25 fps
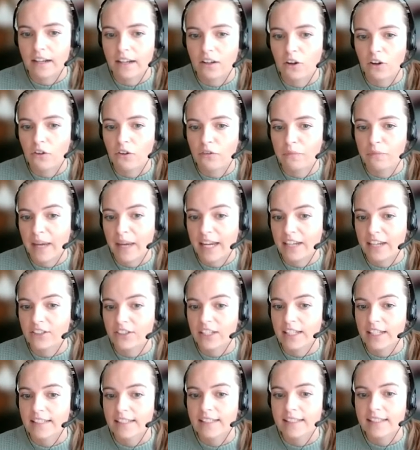of
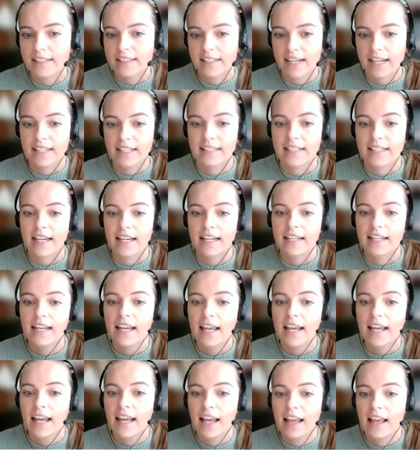patients stated
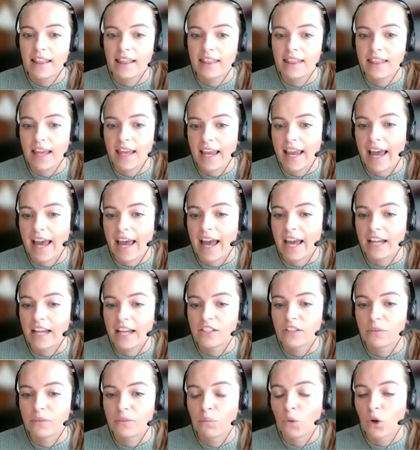they
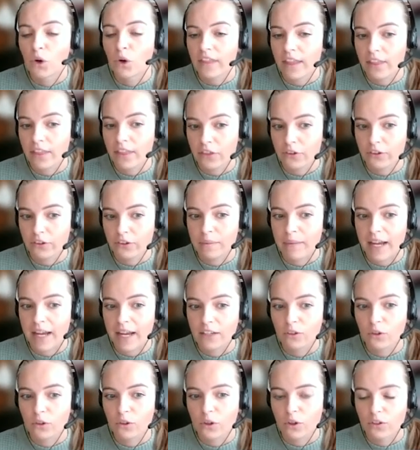had more than three
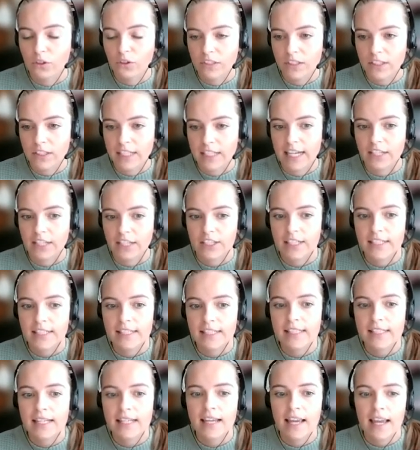medical
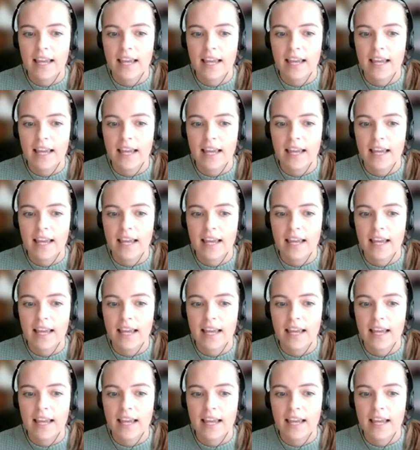consultations,